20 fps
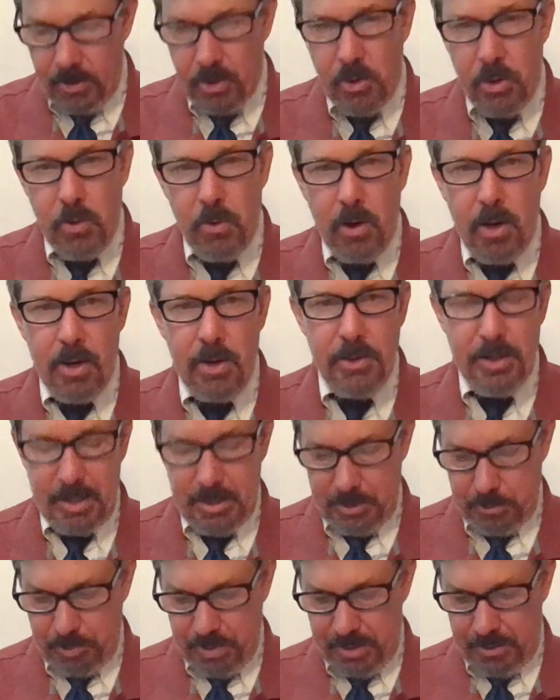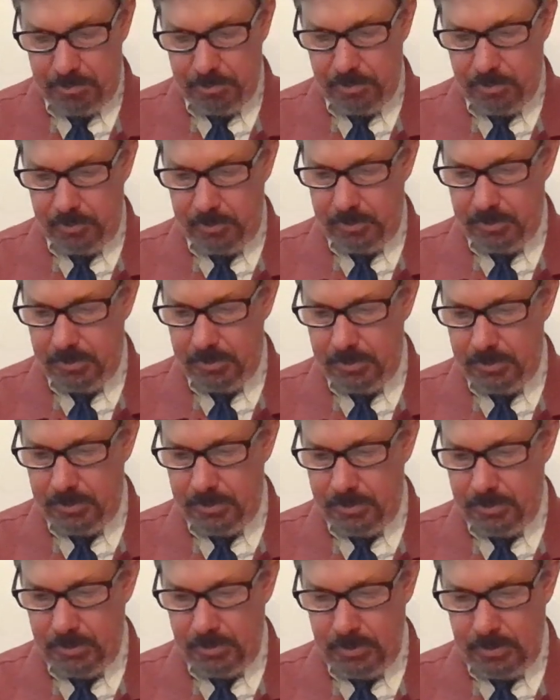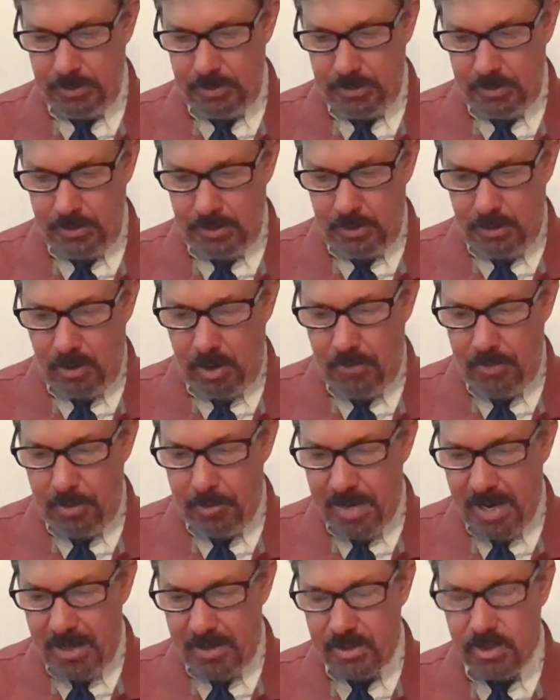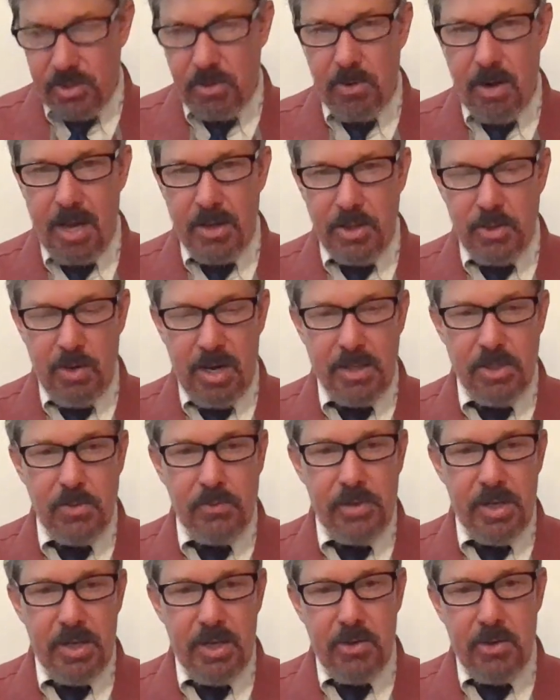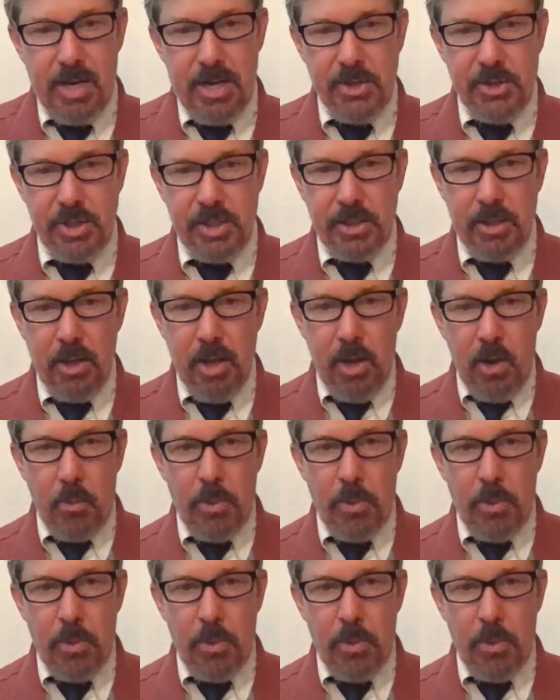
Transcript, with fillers: Who are these people? On the Mount of Transfiguration,